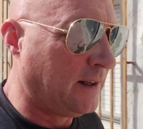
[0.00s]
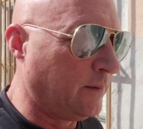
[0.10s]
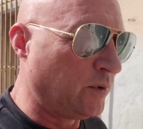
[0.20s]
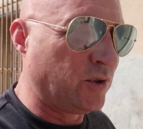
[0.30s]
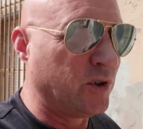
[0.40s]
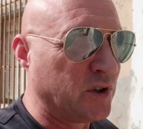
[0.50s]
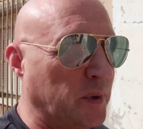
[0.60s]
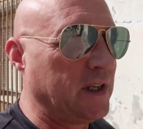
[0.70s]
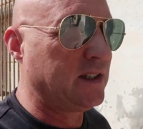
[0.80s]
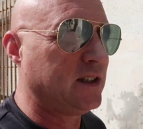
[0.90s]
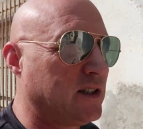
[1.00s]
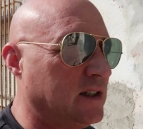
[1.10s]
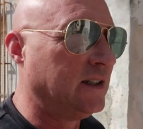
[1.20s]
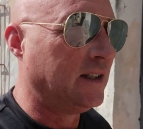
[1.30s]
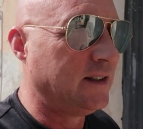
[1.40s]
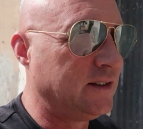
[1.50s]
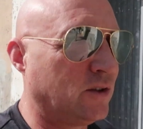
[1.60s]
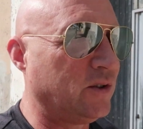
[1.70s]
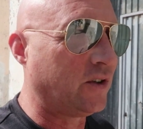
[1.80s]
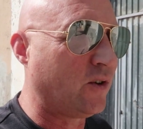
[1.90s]
And with tourist prices, you
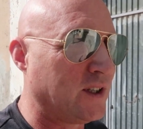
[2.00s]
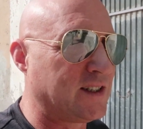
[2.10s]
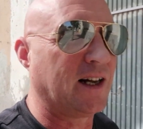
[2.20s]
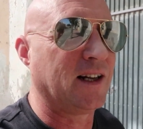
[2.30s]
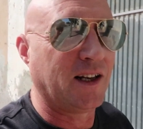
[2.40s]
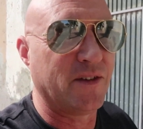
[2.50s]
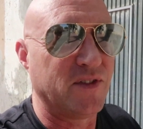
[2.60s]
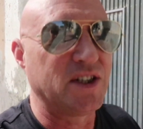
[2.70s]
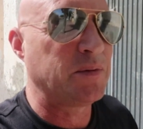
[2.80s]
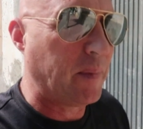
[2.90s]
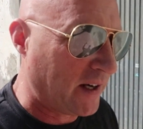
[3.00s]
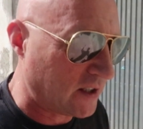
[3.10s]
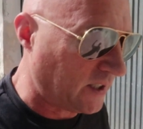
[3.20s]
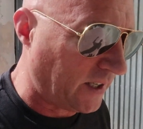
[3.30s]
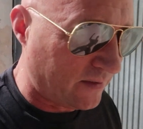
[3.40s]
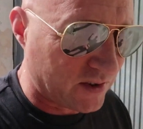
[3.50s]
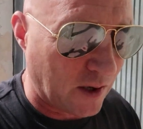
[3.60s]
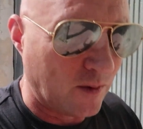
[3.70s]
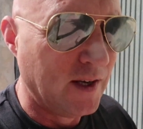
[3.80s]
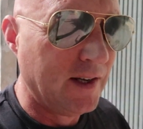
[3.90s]
know, you're not exactly living the Spanish
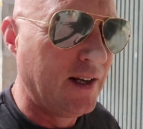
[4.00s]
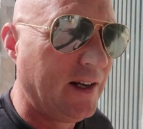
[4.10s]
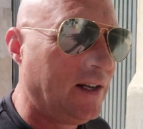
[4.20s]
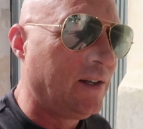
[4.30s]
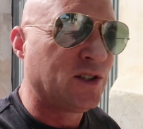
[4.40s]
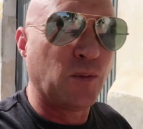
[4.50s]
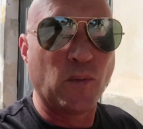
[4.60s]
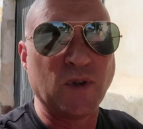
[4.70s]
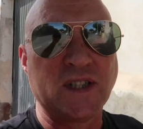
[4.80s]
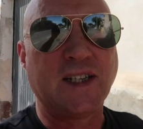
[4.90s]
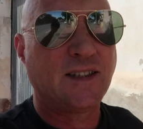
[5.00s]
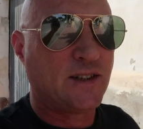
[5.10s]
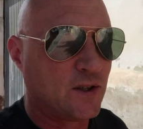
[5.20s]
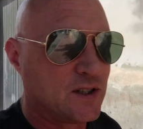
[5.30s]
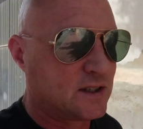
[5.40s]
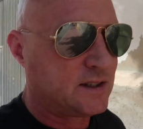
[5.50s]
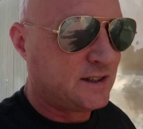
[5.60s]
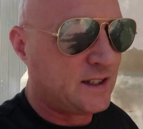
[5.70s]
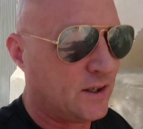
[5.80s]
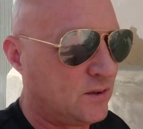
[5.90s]
lifestyle. Someone once said to us,
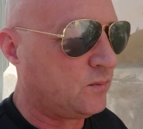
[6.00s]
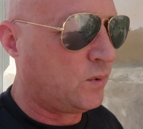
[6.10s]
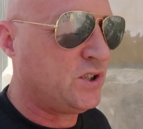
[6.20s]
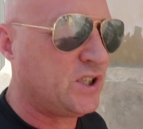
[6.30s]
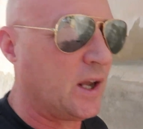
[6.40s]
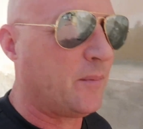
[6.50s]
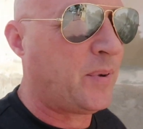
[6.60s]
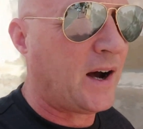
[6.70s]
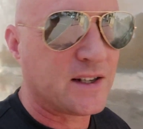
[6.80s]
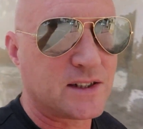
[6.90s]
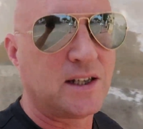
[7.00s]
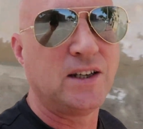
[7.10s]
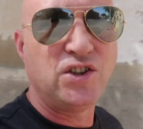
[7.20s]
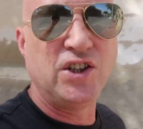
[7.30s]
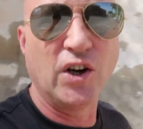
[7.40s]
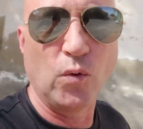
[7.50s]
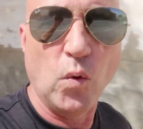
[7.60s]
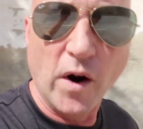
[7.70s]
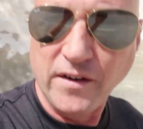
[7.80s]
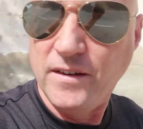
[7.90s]
once you get past year
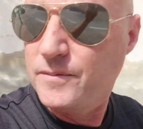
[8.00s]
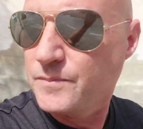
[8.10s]
one's